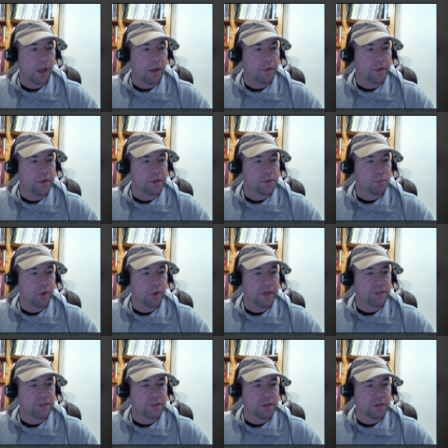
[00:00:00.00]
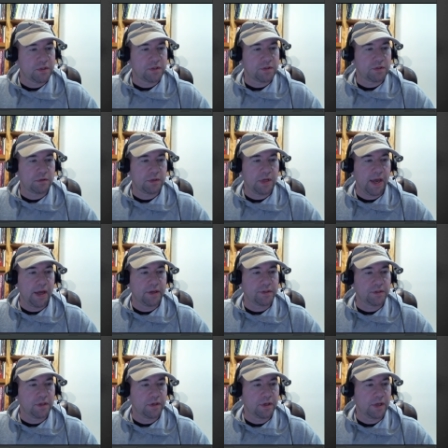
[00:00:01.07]
This places
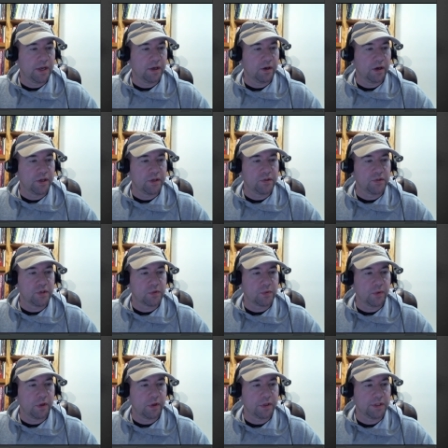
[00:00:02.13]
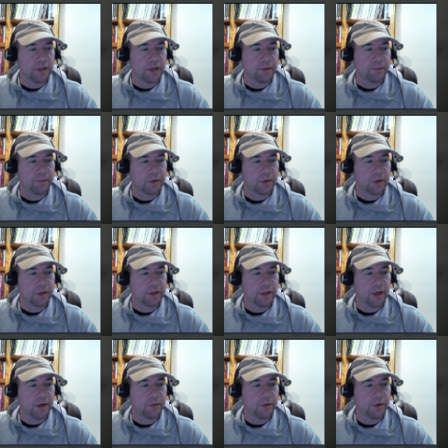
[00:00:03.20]
status indicator, I use this one all the time. Click
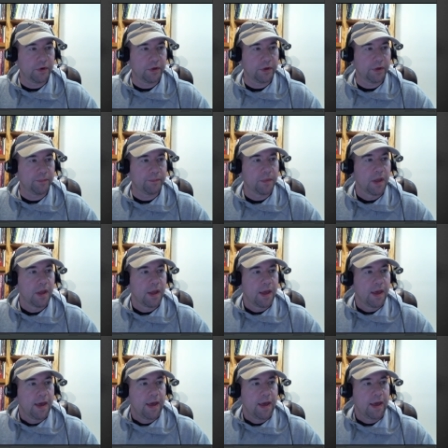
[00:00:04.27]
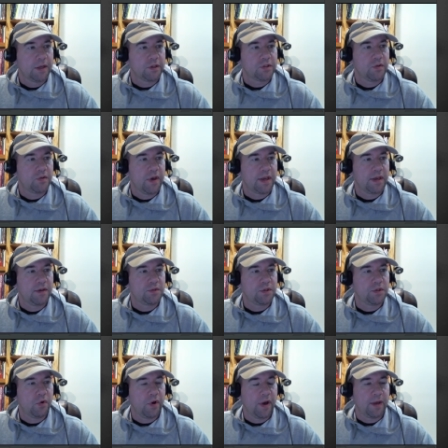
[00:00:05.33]
that one on, and so that gives
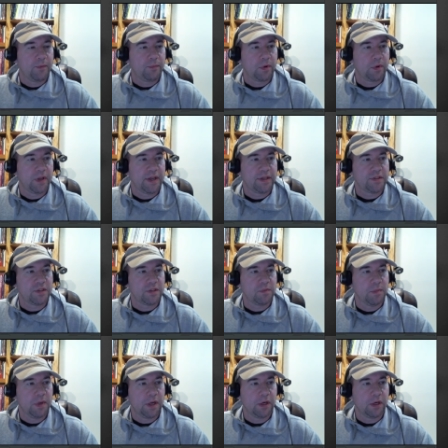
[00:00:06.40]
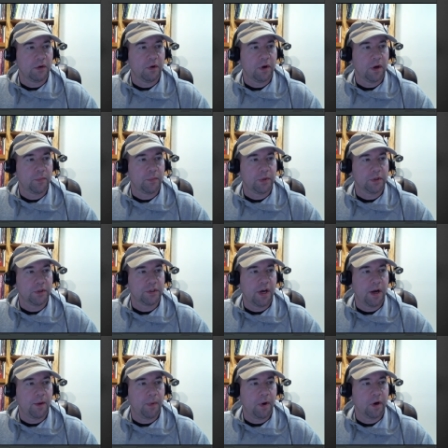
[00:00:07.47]
you a places menu up in your
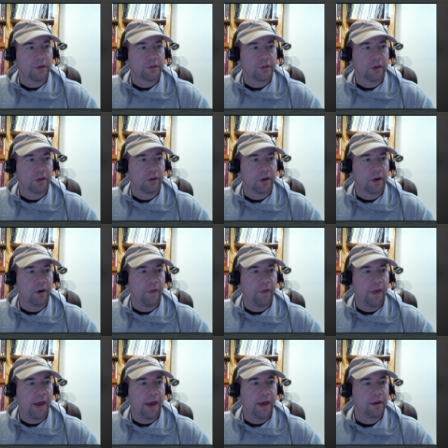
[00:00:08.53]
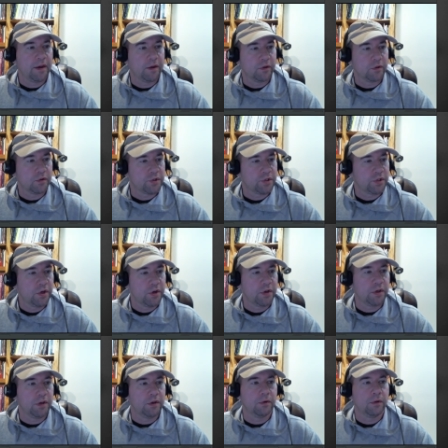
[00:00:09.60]
top bar. So you click on that and it'll show
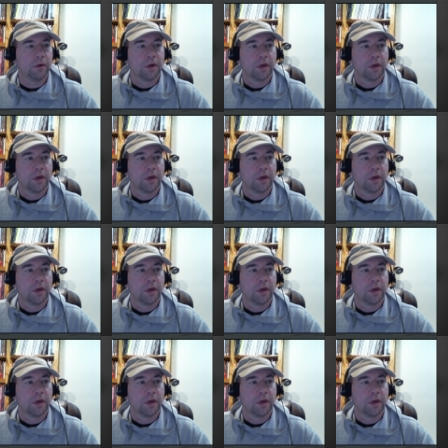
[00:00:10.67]
you,